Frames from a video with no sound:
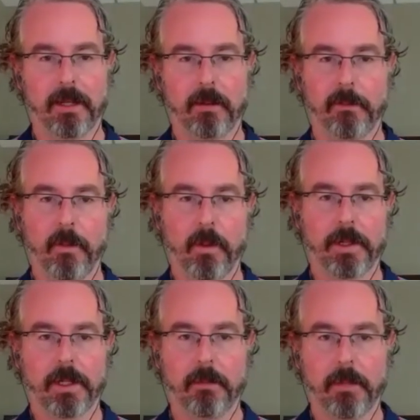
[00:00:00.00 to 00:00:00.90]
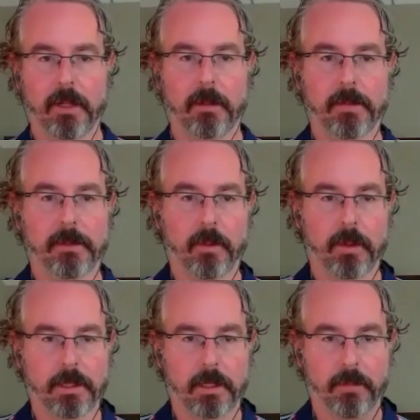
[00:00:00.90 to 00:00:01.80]
Focus on minimums,
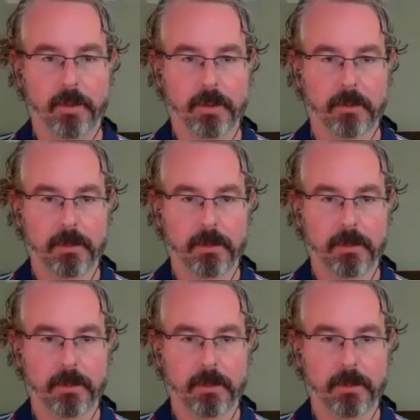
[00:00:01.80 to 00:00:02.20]
focus on prescriptive